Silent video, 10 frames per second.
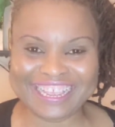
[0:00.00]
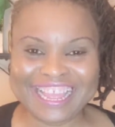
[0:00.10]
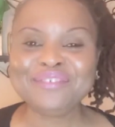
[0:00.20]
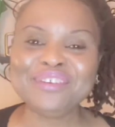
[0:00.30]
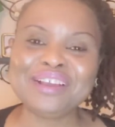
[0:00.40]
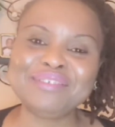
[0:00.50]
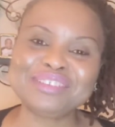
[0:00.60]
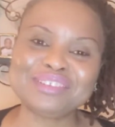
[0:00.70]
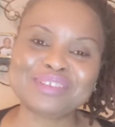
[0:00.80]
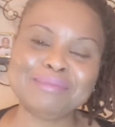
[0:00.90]
If you haven't
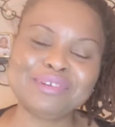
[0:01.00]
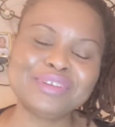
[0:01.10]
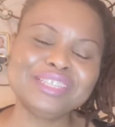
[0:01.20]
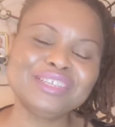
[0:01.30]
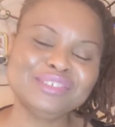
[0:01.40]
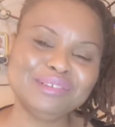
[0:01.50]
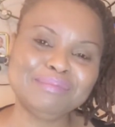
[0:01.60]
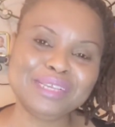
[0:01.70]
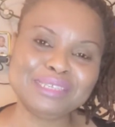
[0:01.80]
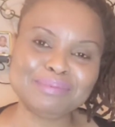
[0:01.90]
subscribed already, could you
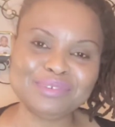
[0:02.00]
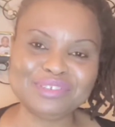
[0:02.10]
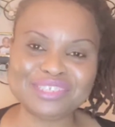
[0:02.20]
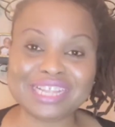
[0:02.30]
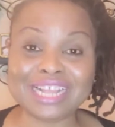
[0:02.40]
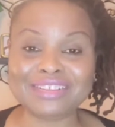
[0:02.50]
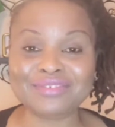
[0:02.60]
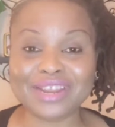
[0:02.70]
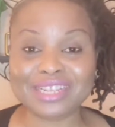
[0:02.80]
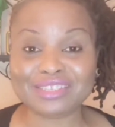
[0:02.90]
please push that
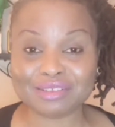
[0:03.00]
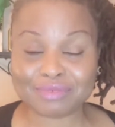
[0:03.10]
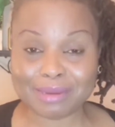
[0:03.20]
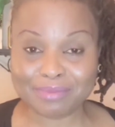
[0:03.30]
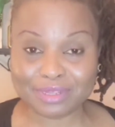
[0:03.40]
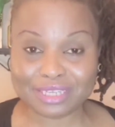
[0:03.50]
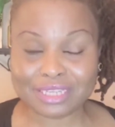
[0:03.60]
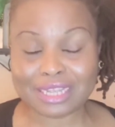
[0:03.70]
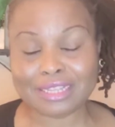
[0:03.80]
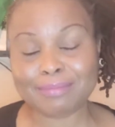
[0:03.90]
red subscribe
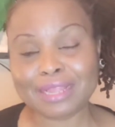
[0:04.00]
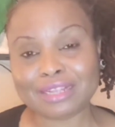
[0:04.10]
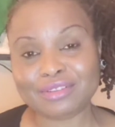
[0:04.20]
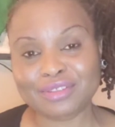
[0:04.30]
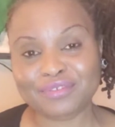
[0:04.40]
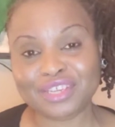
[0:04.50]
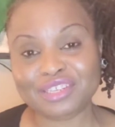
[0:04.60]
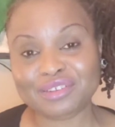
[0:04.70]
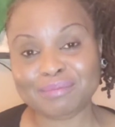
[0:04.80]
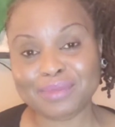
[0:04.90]
button and the black
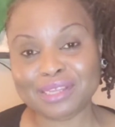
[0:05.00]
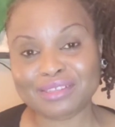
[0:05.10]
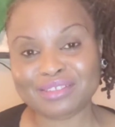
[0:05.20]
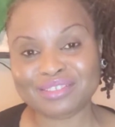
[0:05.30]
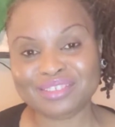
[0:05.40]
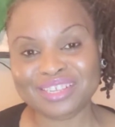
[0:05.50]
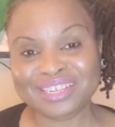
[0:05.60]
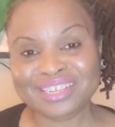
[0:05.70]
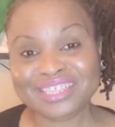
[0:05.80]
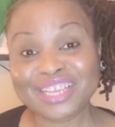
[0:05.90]
notification bell?
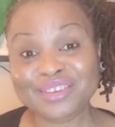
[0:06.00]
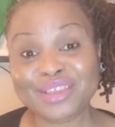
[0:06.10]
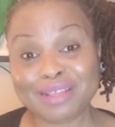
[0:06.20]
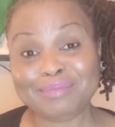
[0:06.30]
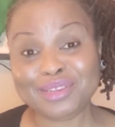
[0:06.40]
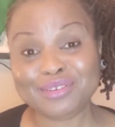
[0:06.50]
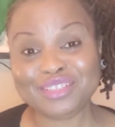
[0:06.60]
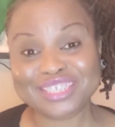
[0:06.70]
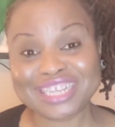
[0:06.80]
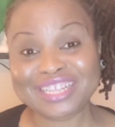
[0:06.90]
Thank you. Help me grow
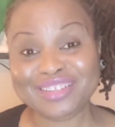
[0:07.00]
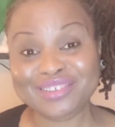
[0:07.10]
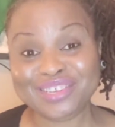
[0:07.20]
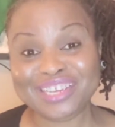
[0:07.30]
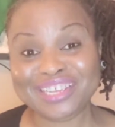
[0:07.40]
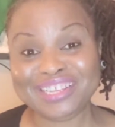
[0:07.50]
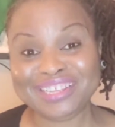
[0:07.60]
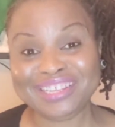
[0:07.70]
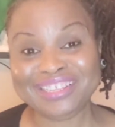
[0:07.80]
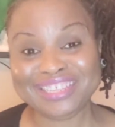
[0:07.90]
the channel, okay?
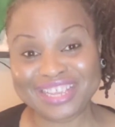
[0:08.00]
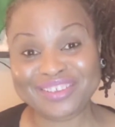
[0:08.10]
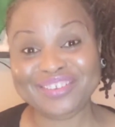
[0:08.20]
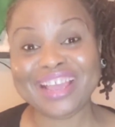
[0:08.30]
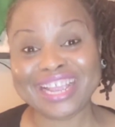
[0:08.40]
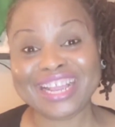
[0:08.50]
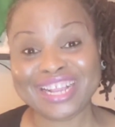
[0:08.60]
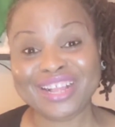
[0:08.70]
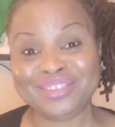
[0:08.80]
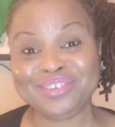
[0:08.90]
Thank you. I can
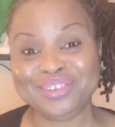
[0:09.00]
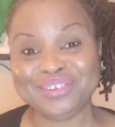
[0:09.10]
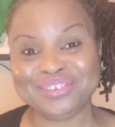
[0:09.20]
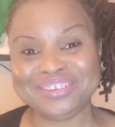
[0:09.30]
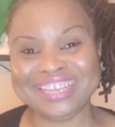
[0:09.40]
count on you.